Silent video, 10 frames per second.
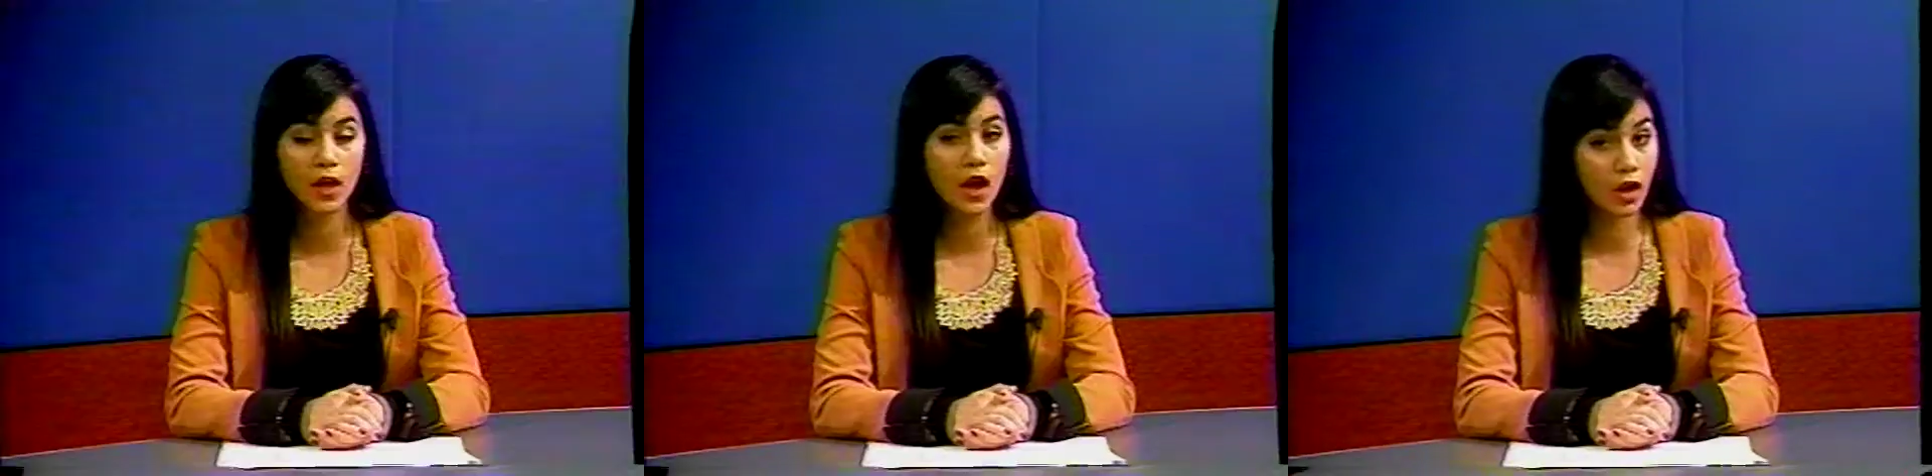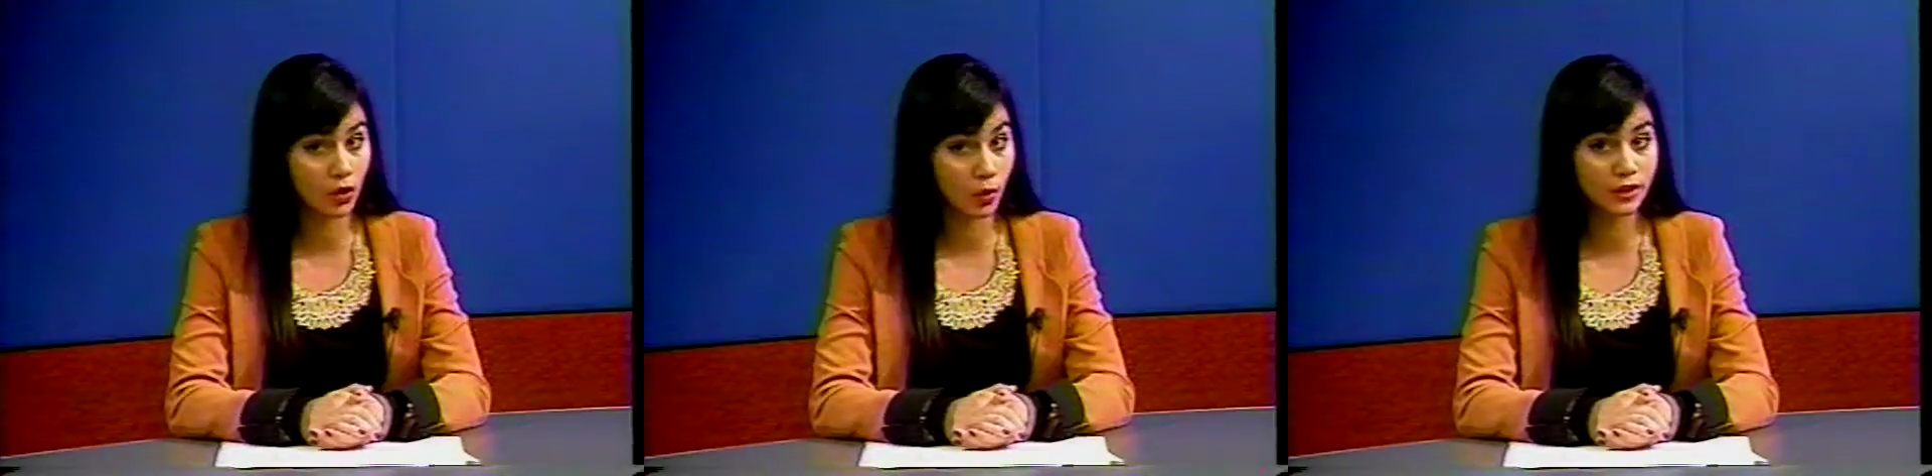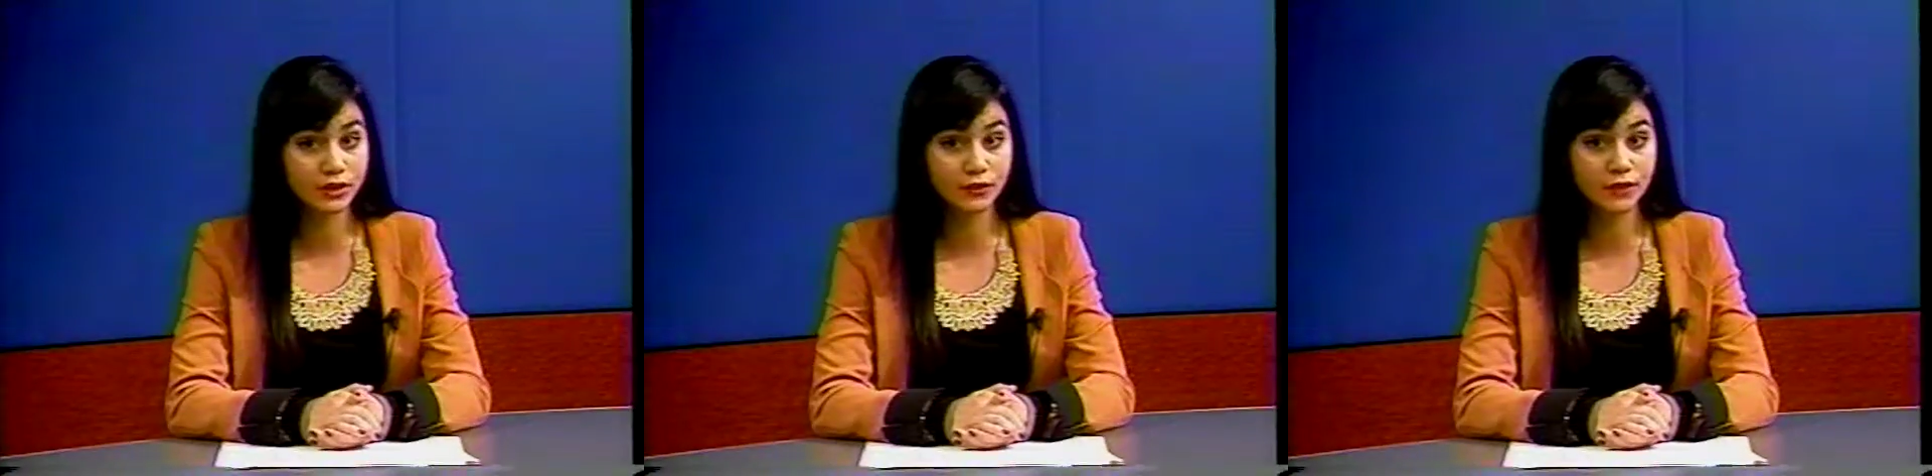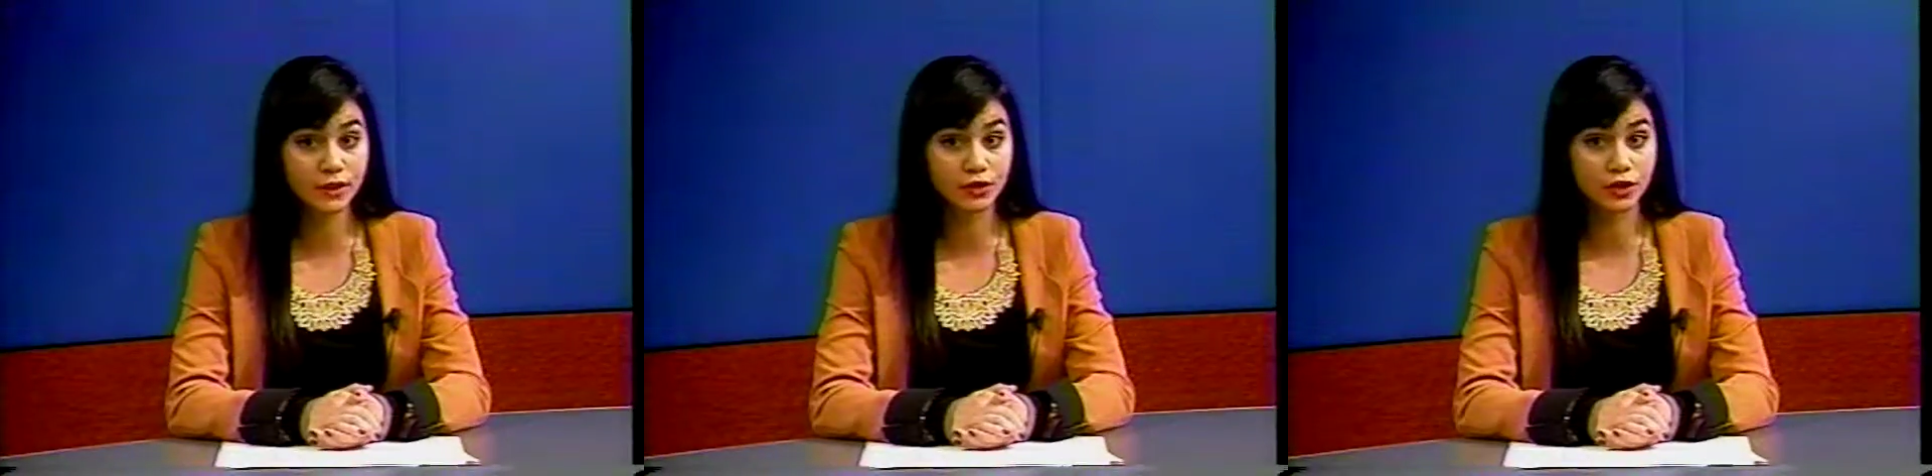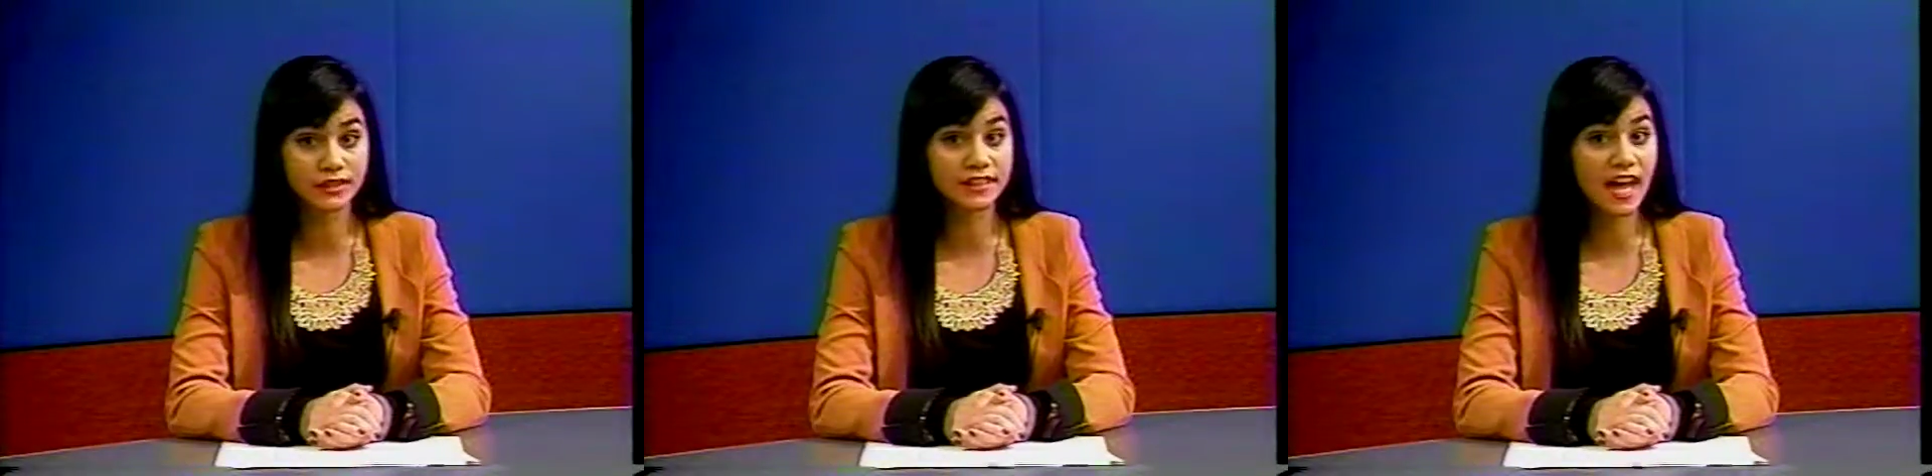According to
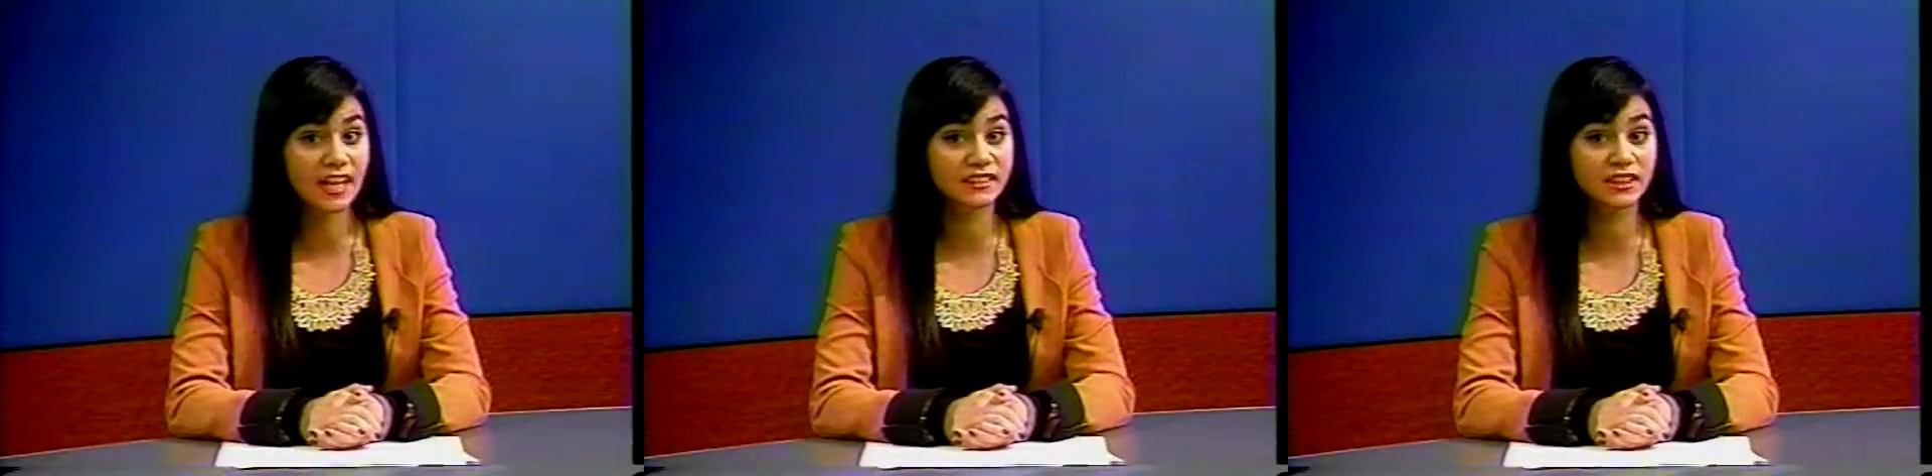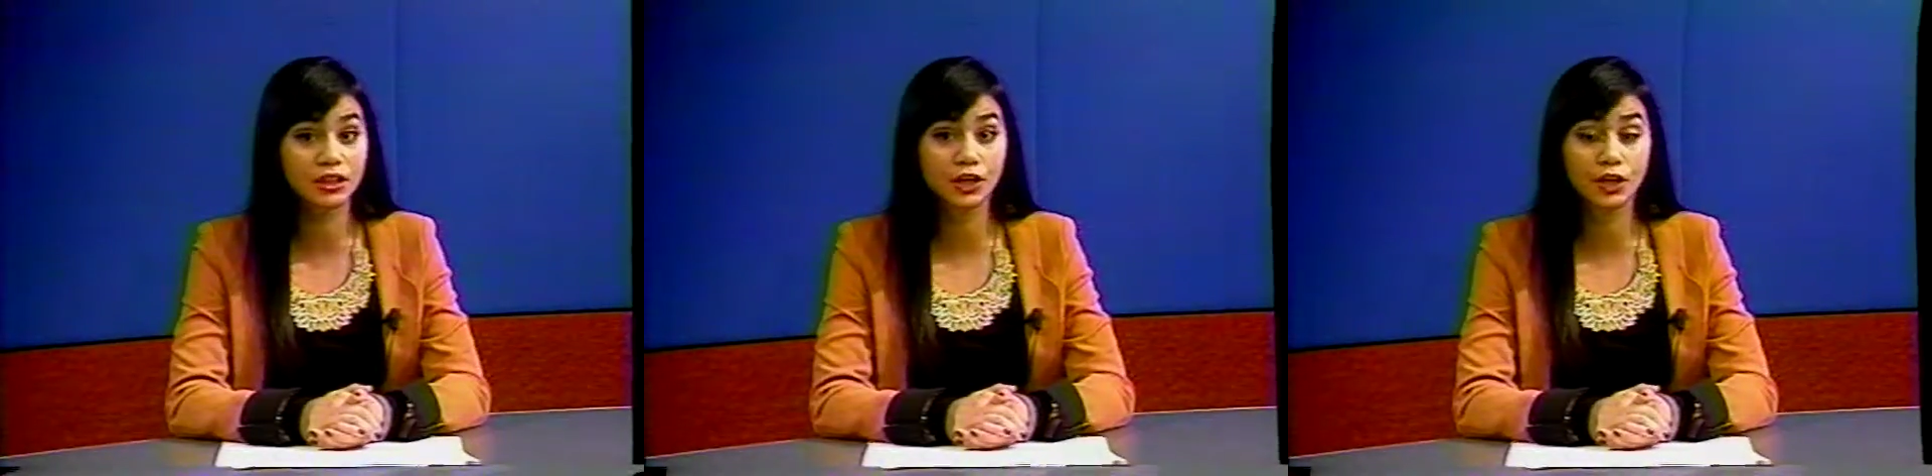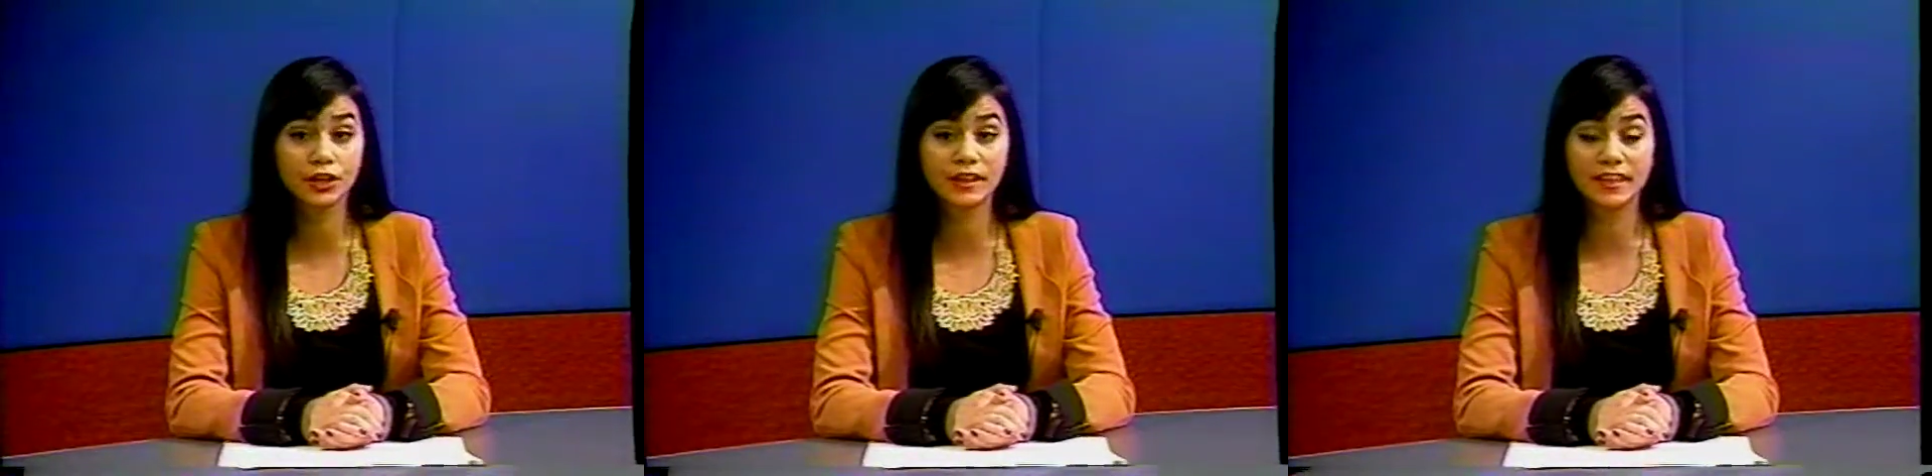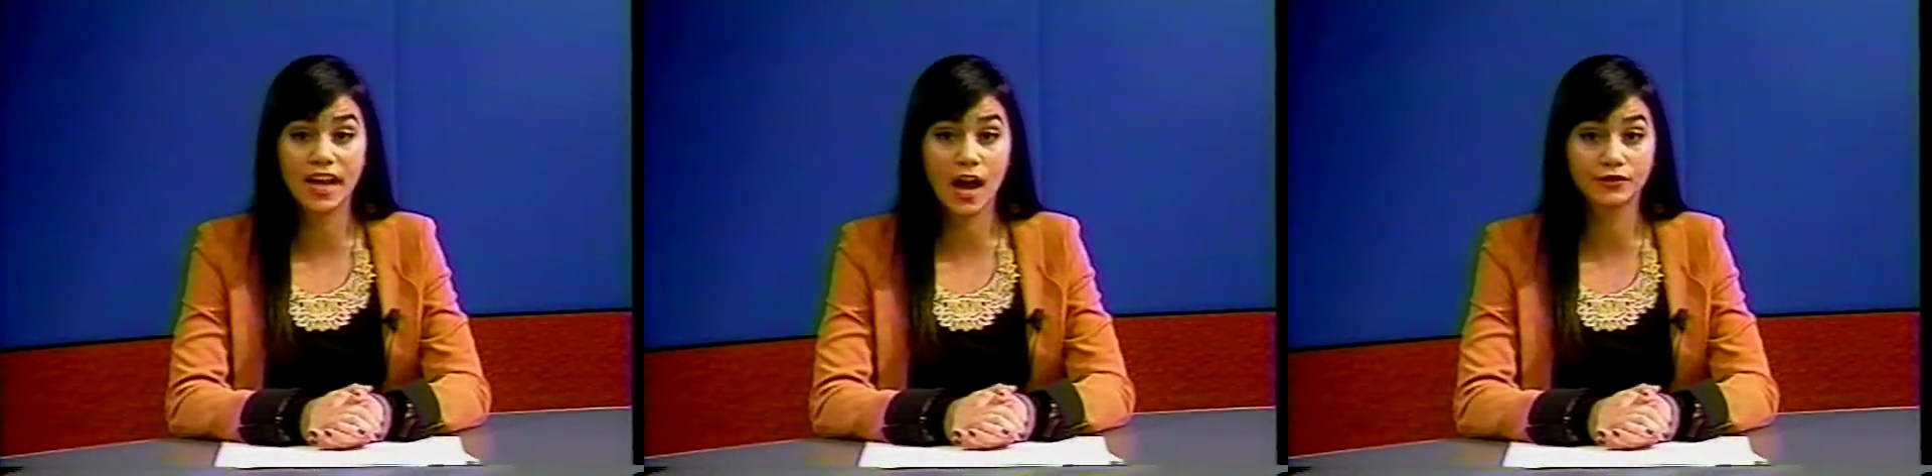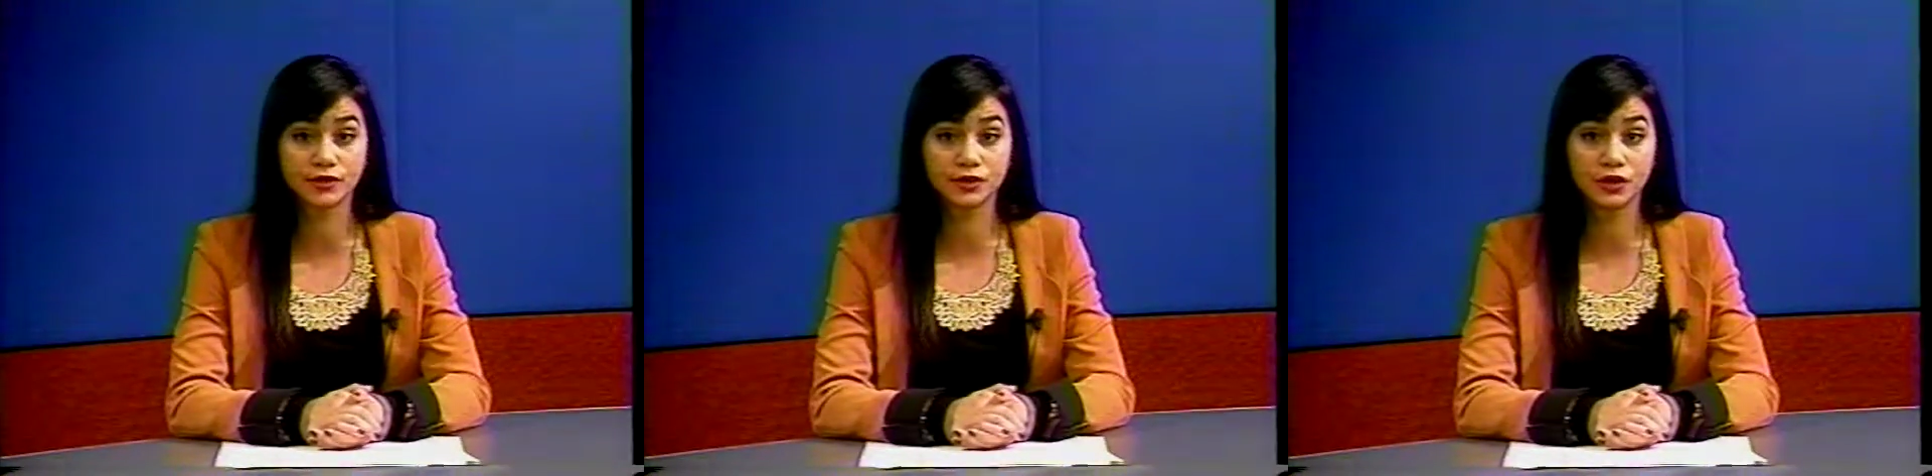officials, the accident occurred in the
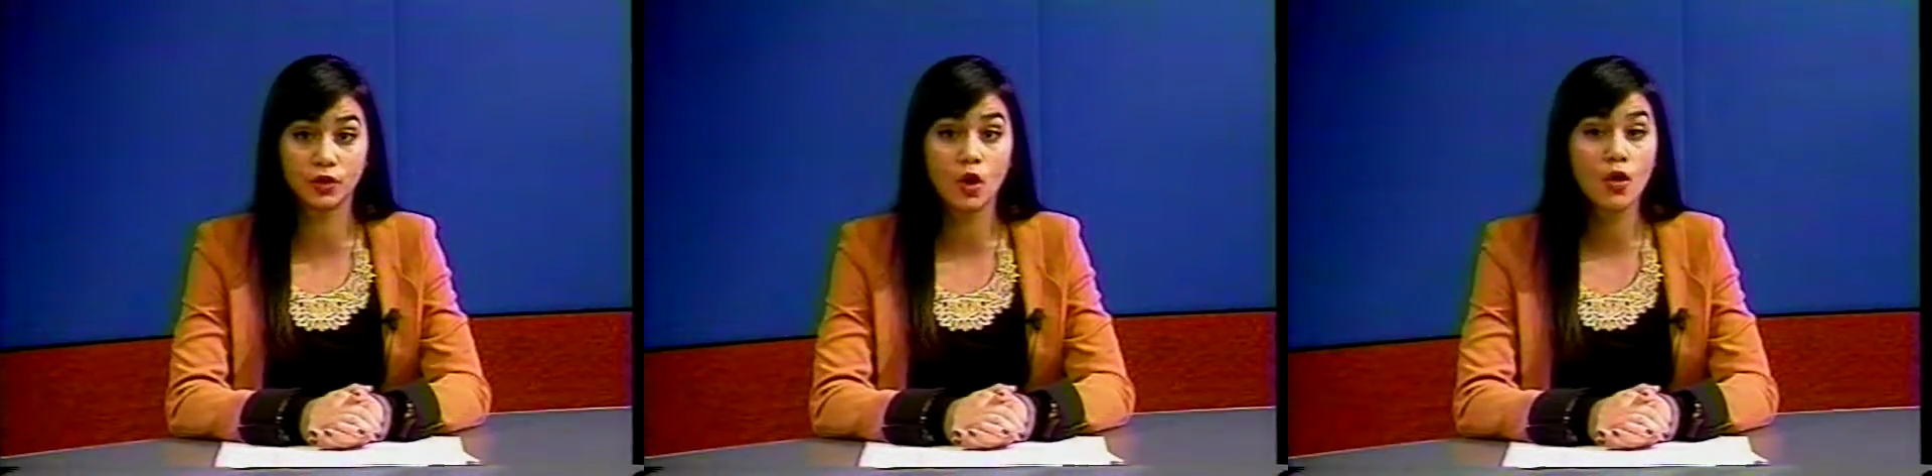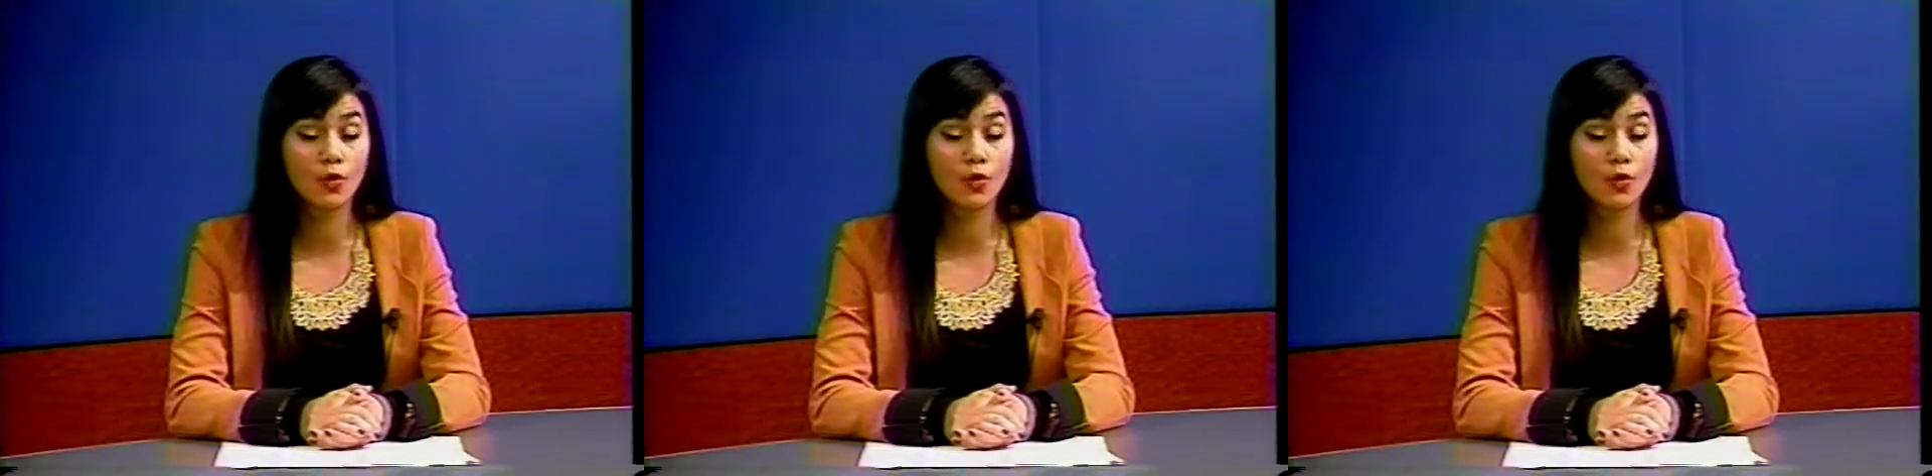afternoon